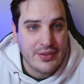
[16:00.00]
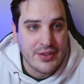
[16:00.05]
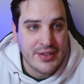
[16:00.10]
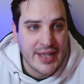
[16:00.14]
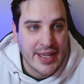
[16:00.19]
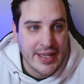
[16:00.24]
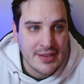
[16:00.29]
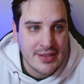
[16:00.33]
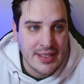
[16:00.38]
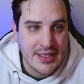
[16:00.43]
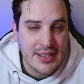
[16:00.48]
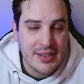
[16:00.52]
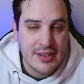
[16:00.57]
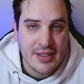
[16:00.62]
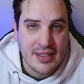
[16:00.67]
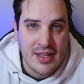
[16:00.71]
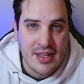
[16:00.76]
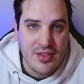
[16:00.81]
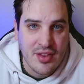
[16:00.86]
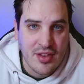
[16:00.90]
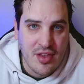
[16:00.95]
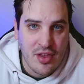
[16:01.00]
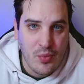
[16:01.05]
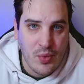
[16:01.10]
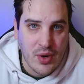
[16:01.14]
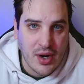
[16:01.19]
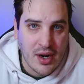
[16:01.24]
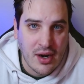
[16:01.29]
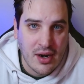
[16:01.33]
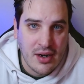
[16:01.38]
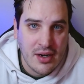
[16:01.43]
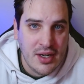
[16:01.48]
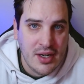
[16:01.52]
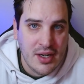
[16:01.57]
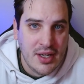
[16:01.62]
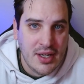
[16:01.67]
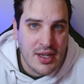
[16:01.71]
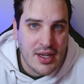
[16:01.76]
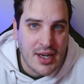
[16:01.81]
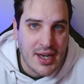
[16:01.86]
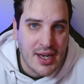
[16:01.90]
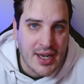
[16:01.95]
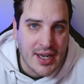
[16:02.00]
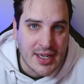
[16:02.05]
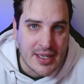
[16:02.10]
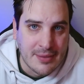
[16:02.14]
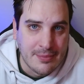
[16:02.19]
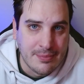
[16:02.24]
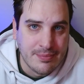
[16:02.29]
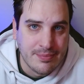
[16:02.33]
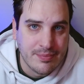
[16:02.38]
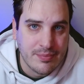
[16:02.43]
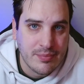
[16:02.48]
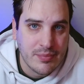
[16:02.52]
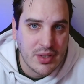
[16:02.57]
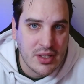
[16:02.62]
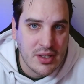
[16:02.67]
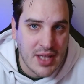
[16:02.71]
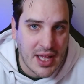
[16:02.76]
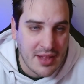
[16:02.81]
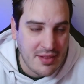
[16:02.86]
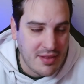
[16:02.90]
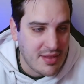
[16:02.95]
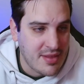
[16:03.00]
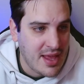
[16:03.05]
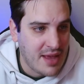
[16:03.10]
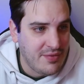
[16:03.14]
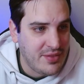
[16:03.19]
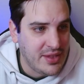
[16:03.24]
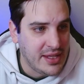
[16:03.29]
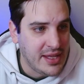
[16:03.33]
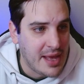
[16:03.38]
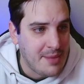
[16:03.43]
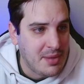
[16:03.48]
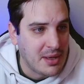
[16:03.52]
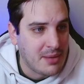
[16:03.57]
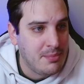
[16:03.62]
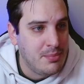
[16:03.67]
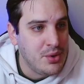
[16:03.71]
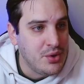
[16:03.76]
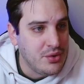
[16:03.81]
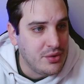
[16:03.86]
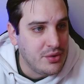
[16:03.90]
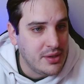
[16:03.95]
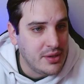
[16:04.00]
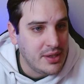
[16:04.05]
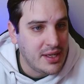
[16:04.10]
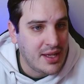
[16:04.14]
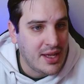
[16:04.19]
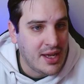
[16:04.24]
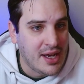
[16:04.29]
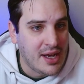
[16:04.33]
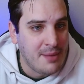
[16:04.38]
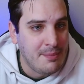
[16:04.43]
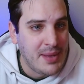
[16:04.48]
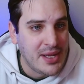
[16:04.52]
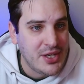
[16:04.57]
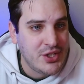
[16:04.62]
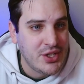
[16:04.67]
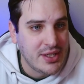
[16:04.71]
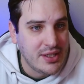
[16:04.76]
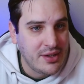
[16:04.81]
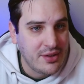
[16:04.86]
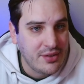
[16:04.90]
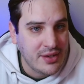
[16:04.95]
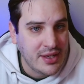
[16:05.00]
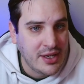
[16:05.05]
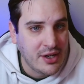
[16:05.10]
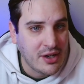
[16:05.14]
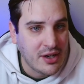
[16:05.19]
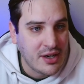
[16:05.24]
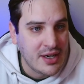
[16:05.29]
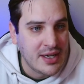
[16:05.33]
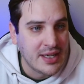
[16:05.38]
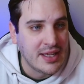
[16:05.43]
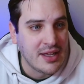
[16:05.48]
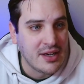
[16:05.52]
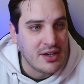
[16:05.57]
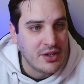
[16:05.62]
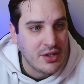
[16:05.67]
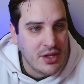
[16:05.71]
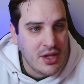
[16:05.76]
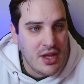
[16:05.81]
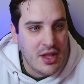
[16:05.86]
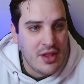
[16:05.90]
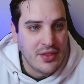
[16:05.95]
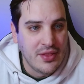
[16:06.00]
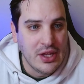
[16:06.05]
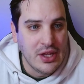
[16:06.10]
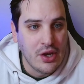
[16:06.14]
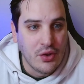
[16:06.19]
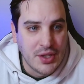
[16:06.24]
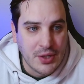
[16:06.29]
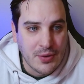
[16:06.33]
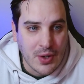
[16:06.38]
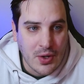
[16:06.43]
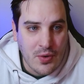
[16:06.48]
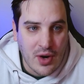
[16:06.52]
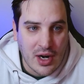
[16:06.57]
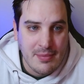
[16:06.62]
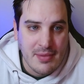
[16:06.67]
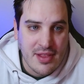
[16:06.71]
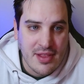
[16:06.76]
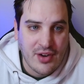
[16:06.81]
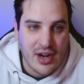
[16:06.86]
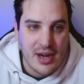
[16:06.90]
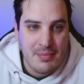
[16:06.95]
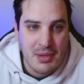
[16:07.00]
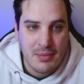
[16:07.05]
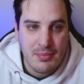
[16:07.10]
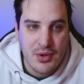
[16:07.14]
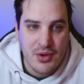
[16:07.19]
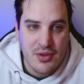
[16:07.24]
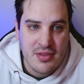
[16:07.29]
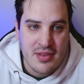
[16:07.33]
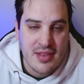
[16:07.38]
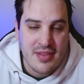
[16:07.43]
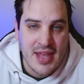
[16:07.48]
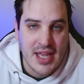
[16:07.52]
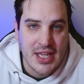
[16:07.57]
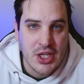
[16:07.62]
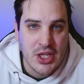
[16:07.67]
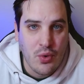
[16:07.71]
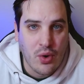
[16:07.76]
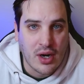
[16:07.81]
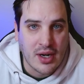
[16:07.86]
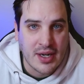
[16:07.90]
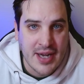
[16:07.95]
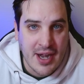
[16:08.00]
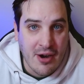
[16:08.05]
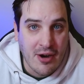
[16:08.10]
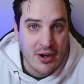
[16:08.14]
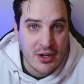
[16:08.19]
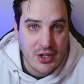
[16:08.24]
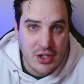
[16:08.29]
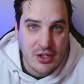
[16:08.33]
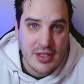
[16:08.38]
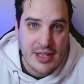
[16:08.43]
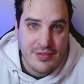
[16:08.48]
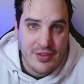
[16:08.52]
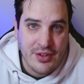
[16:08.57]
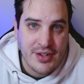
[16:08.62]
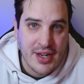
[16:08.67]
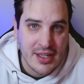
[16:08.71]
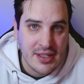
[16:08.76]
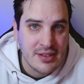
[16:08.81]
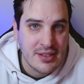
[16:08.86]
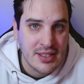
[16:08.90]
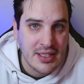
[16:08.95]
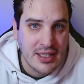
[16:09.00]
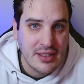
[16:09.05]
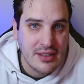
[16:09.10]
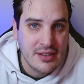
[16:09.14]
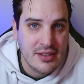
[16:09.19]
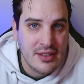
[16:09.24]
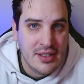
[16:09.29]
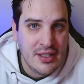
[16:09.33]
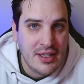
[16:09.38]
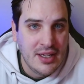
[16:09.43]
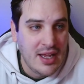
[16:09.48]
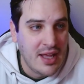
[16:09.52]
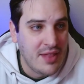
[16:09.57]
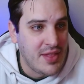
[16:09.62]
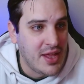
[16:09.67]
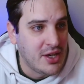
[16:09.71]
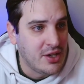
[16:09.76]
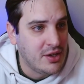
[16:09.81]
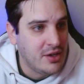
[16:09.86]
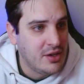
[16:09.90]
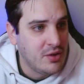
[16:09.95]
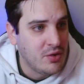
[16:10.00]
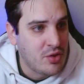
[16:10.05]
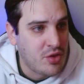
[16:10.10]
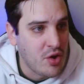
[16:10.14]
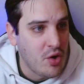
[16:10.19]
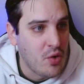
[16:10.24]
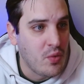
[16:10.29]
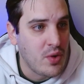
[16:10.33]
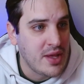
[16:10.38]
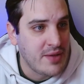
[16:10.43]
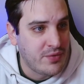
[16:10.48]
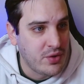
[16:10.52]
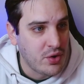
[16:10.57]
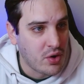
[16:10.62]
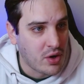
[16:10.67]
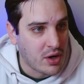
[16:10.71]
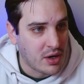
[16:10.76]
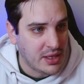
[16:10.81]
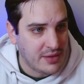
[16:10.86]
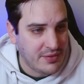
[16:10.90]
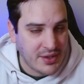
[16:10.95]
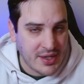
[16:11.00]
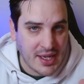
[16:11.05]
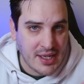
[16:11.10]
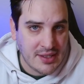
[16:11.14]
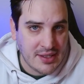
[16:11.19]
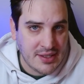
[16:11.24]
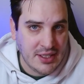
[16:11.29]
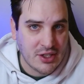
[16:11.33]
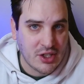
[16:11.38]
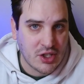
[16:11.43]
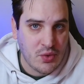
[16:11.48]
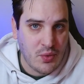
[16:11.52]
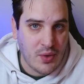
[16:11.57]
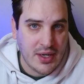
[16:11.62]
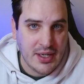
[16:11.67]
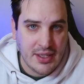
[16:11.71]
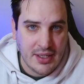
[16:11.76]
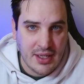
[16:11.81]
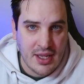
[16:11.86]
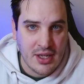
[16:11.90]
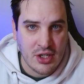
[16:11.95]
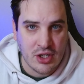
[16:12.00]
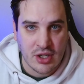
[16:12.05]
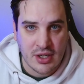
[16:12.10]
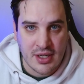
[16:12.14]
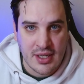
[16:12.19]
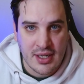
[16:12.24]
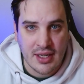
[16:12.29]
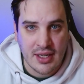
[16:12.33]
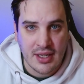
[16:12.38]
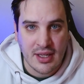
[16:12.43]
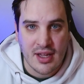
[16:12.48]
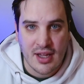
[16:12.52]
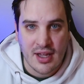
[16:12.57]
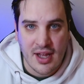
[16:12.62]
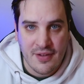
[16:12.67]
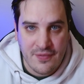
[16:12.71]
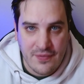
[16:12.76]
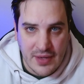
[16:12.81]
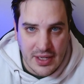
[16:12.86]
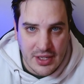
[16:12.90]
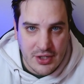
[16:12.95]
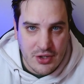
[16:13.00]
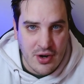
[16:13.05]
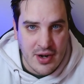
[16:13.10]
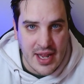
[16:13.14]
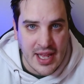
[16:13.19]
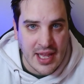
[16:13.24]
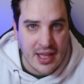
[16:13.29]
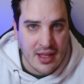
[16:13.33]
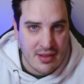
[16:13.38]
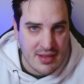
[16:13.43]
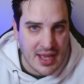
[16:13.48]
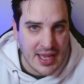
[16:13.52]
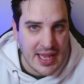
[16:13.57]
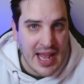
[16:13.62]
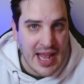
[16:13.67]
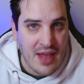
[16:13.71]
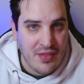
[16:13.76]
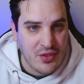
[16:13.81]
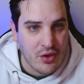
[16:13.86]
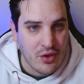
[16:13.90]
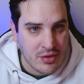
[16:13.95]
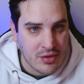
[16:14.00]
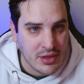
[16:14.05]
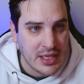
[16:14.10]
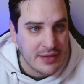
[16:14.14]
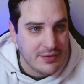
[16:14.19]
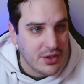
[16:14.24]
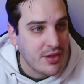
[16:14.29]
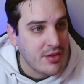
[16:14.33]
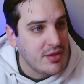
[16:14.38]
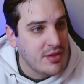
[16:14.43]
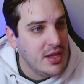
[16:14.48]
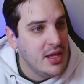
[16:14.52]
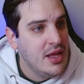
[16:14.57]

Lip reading: 19, again, this is where classes have the epic boon mentioned here. And again, the only requirements for epic boons is that you are character level 19. And then, so if you are level 19 or 20 and you're getting a feat or an ASI at those levels,